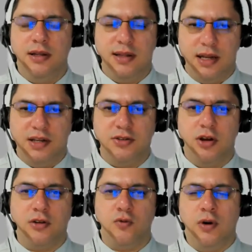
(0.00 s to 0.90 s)
that is
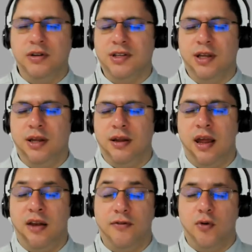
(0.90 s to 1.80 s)
not well seen
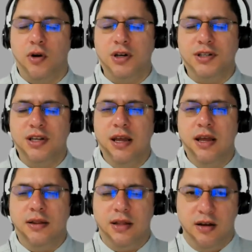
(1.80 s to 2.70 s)
and of course
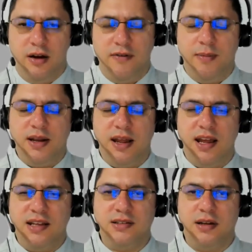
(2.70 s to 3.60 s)
the government
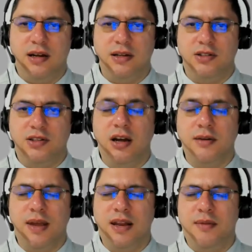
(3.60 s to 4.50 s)
has uh,
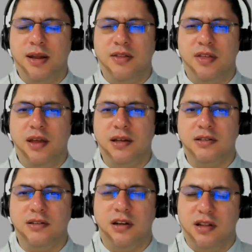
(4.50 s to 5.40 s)
done many many
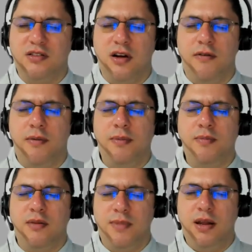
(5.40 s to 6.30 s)
things not this government
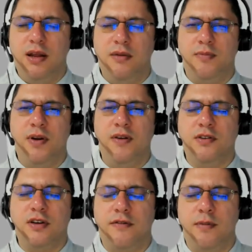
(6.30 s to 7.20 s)
but many
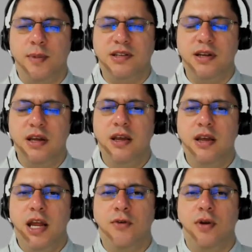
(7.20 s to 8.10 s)
previous governments
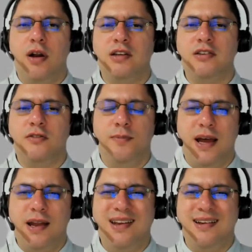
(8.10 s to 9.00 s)
in regards to
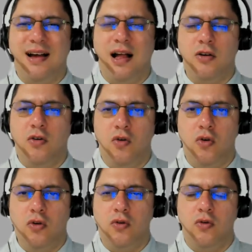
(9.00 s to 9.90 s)
banning
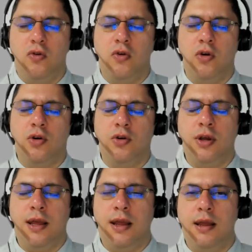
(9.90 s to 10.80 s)
alcohol or
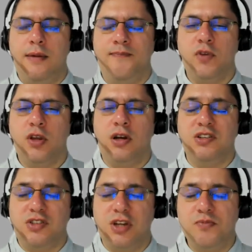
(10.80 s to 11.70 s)
a
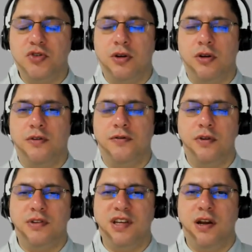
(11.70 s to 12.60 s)
consumption of
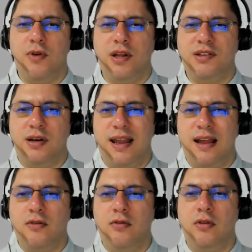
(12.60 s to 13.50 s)
cigarettes and
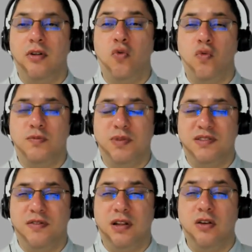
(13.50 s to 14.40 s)
alcohol on, um,
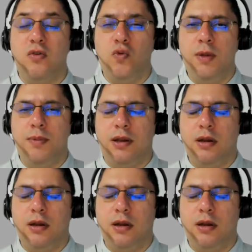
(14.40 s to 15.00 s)
specifically on women